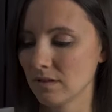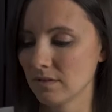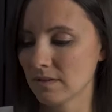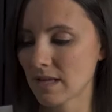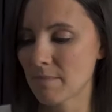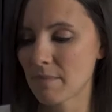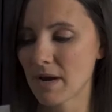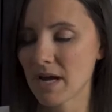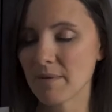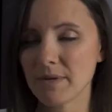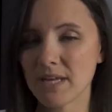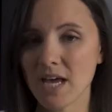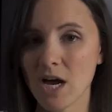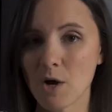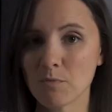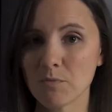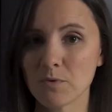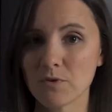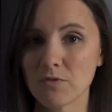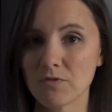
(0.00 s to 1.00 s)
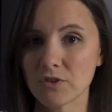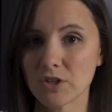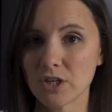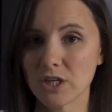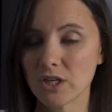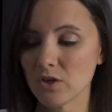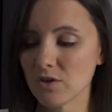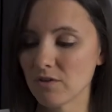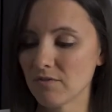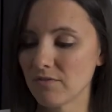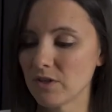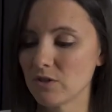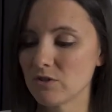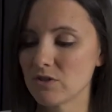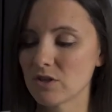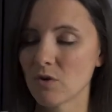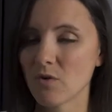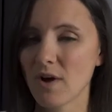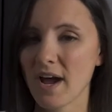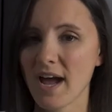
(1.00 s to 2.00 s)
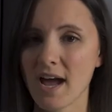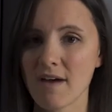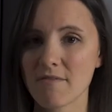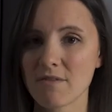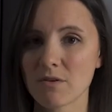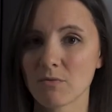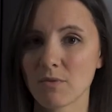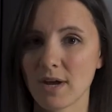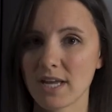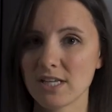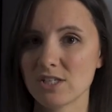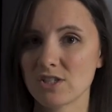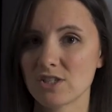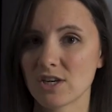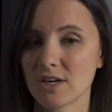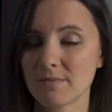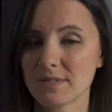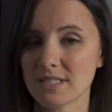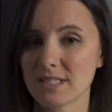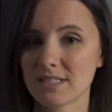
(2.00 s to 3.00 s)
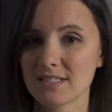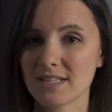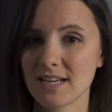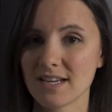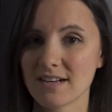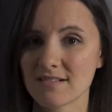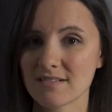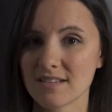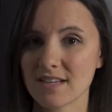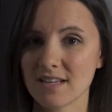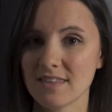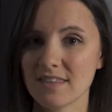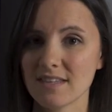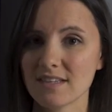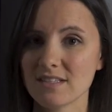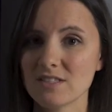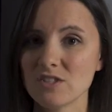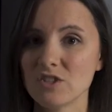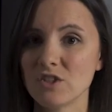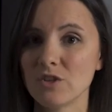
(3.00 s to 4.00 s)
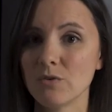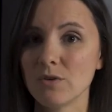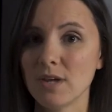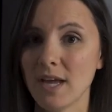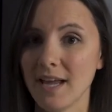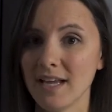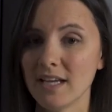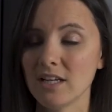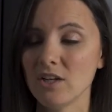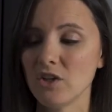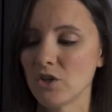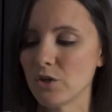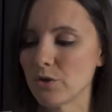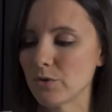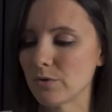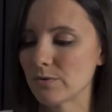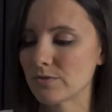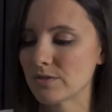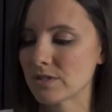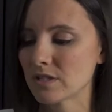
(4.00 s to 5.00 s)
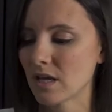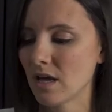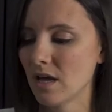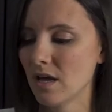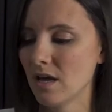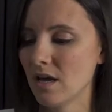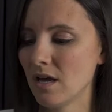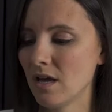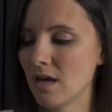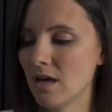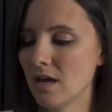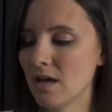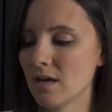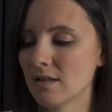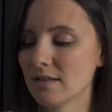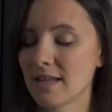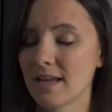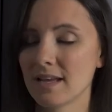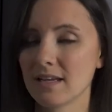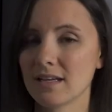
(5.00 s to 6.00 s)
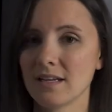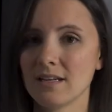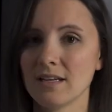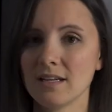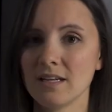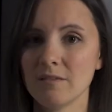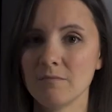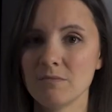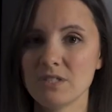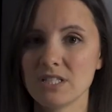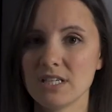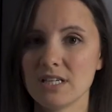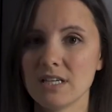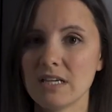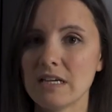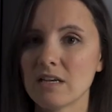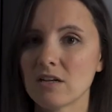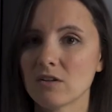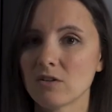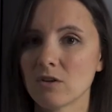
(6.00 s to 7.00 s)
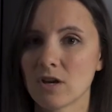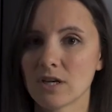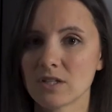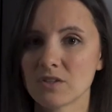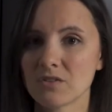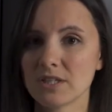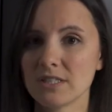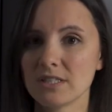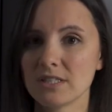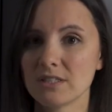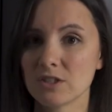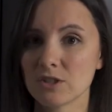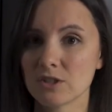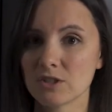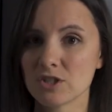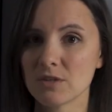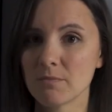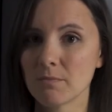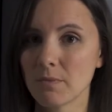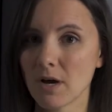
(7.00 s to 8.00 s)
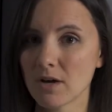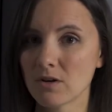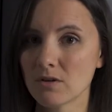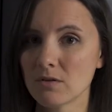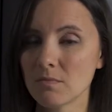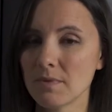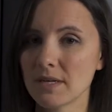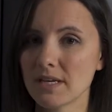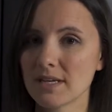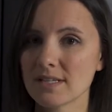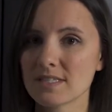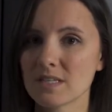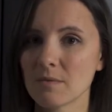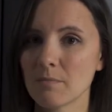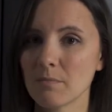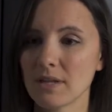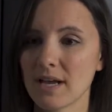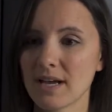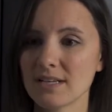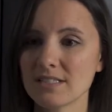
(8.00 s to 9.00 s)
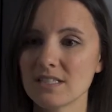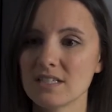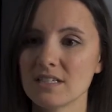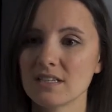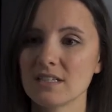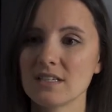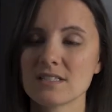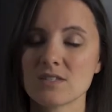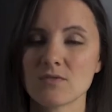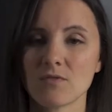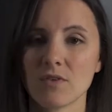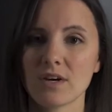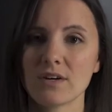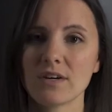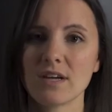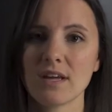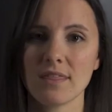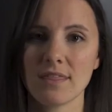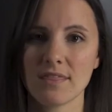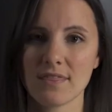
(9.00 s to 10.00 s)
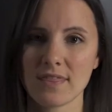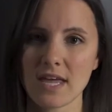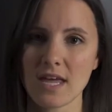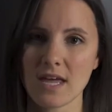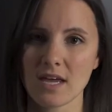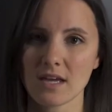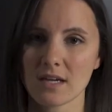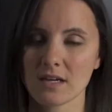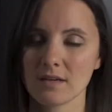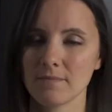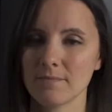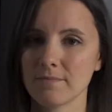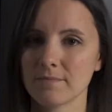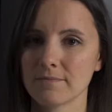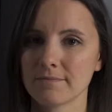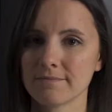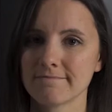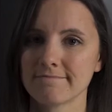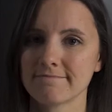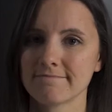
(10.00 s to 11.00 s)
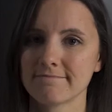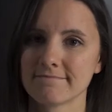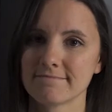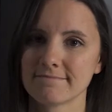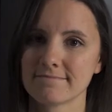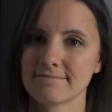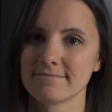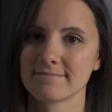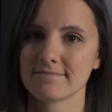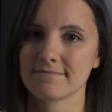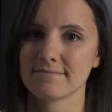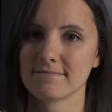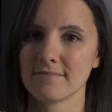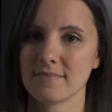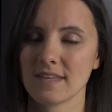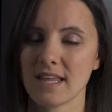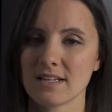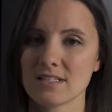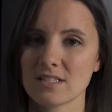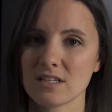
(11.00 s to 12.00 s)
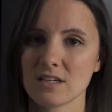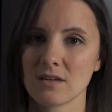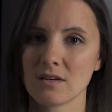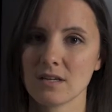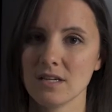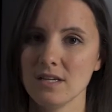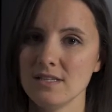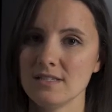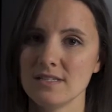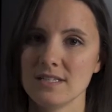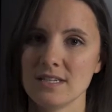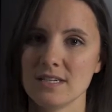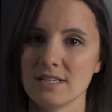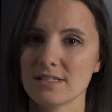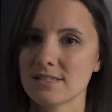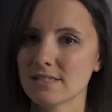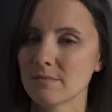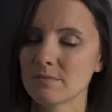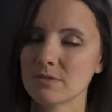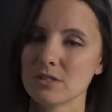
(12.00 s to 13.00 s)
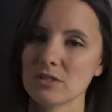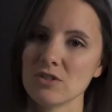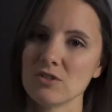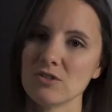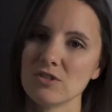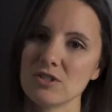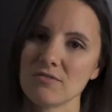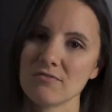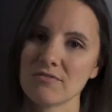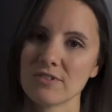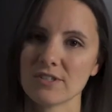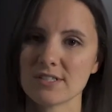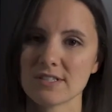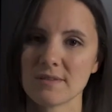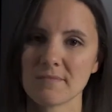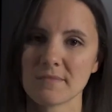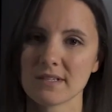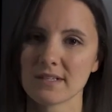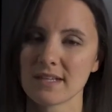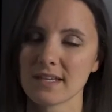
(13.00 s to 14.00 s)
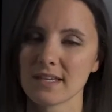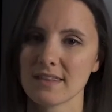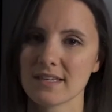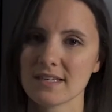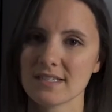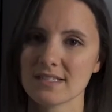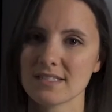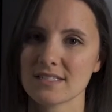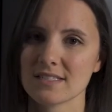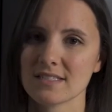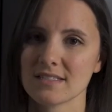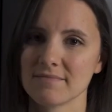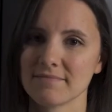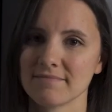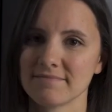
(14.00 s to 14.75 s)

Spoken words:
that might be helpful for you if you don't have a red sharps container like this, you can use like an empty laundry detergent bottle because the plastic is very thick. And that's an easy substitution for something like this.